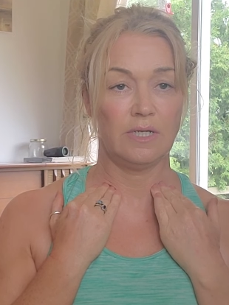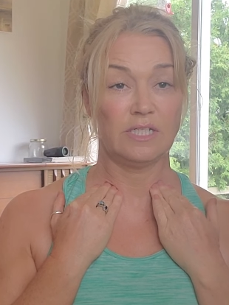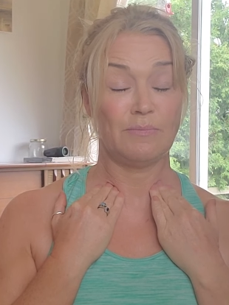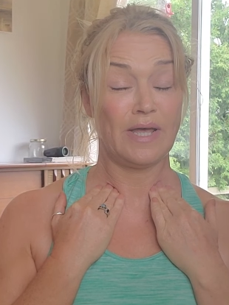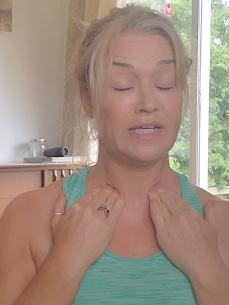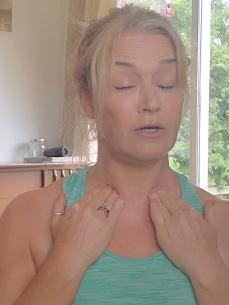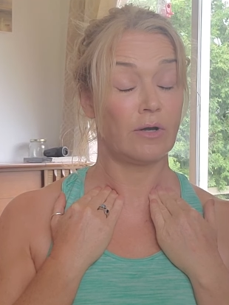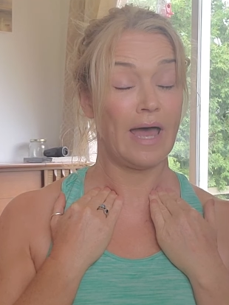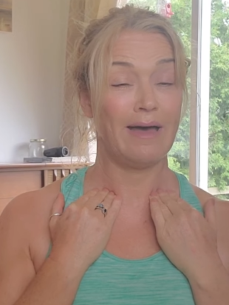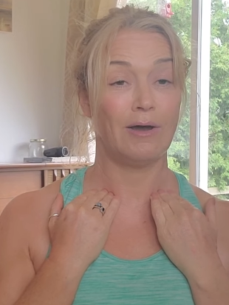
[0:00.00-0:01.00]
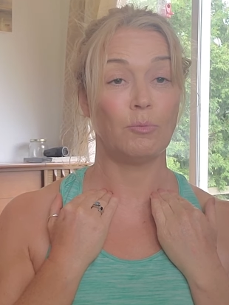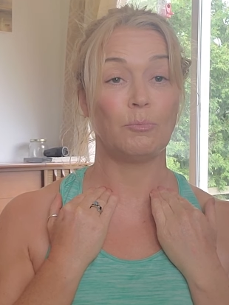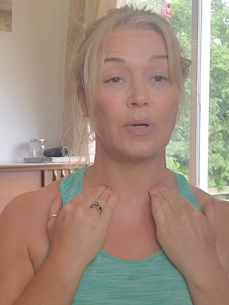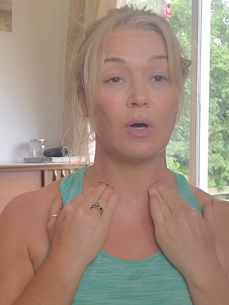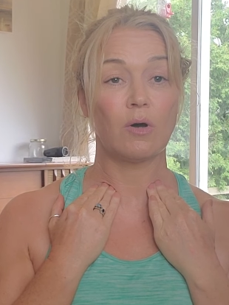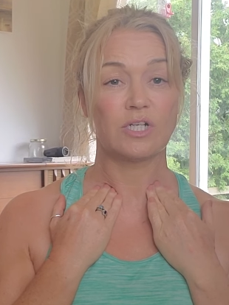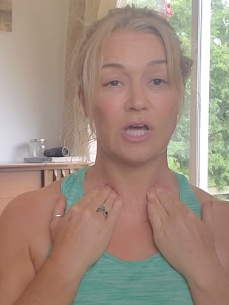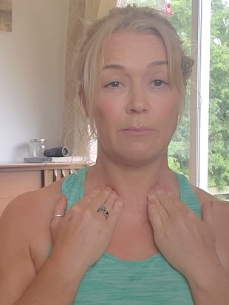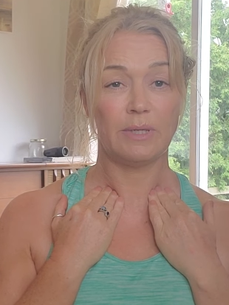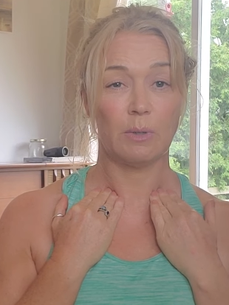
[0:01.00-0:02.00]
depending on how blocked
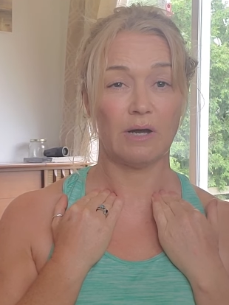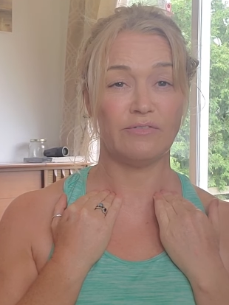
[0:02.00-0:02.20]
up you are.